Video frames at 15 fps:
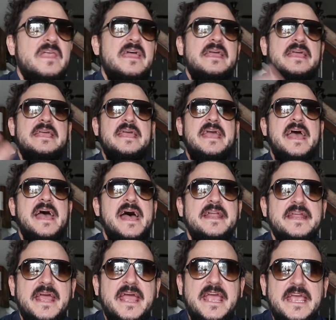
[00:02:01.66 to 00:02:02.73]
He
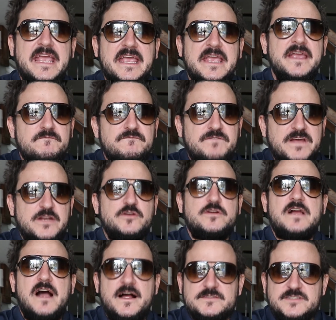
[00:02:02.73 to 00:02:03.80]
had a Fender
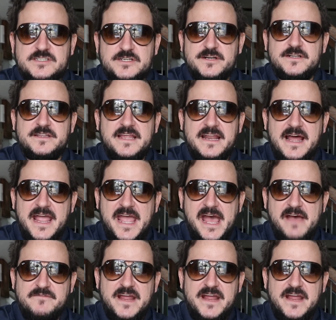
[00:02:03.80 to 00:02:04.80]
Concert that I have